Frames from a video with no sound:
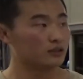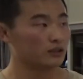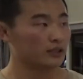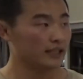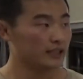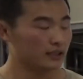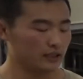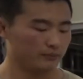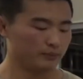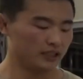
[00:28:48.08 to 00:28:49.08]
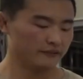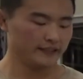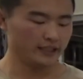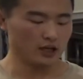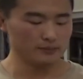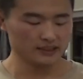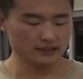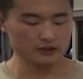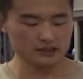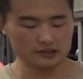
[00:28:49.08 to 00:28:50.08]
Okay, but if the
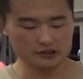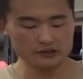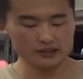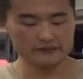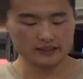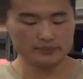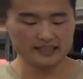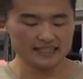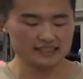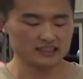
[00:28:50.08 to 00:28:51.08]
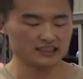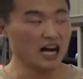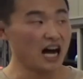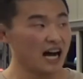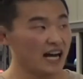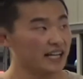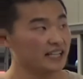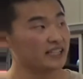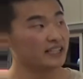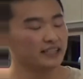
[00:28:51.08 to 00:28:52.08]
opposite was true, if the pH is high,
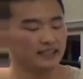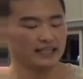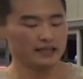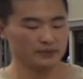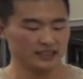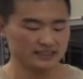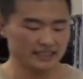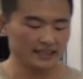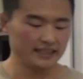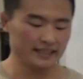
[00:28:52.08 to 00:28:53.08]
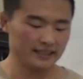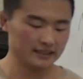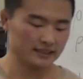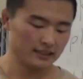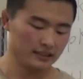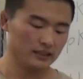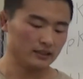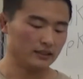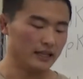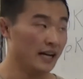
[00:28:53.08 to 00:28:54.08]
that means that there's
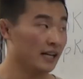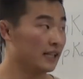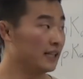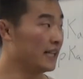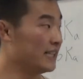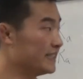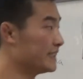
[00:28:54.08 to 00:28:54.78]
less